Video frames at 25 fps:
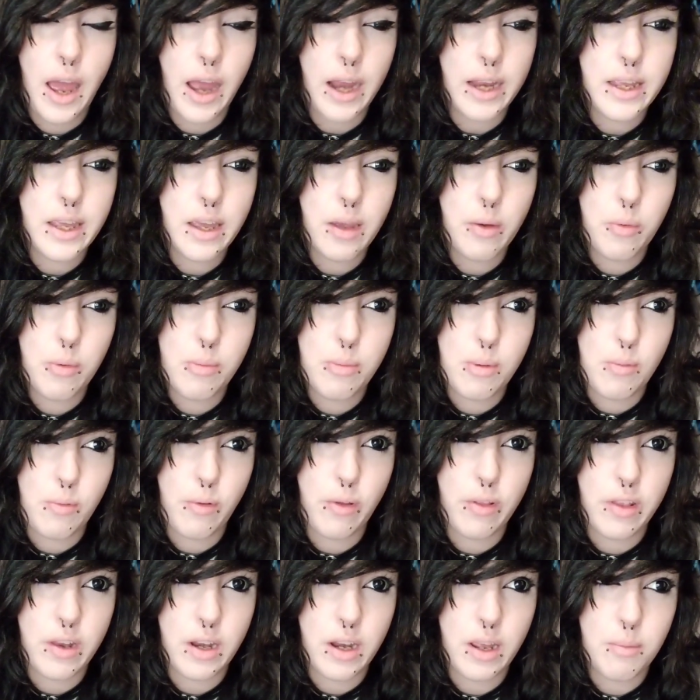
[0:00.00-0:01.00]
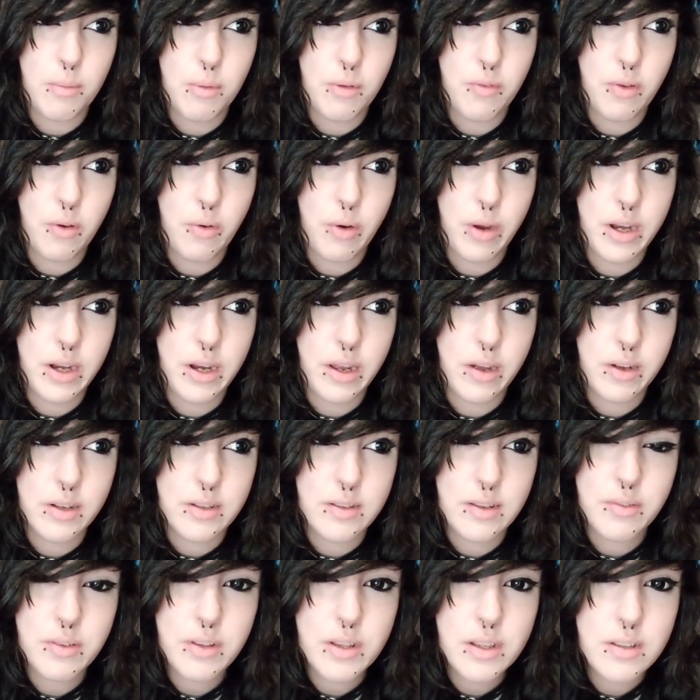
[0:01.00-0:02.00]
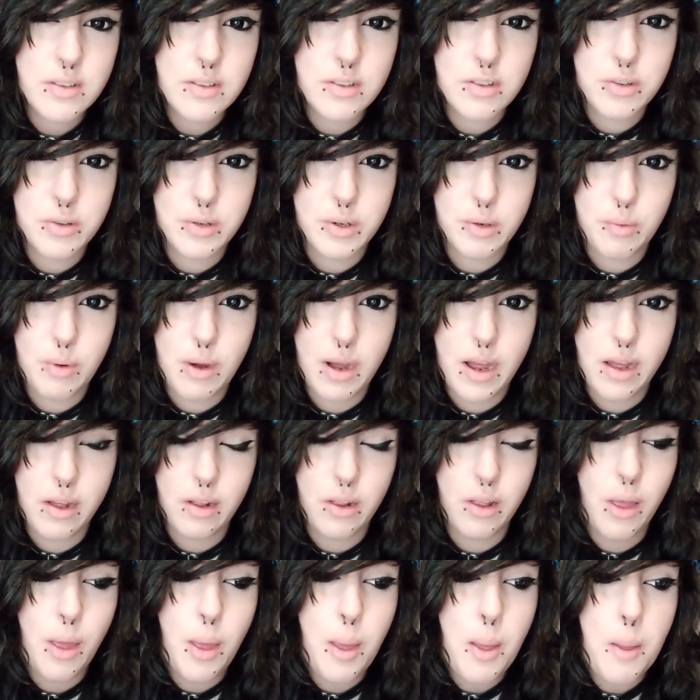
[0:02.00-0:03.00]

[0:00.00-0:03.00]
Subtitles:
I can't remember the name of it right now because I haven't listened to it in a while.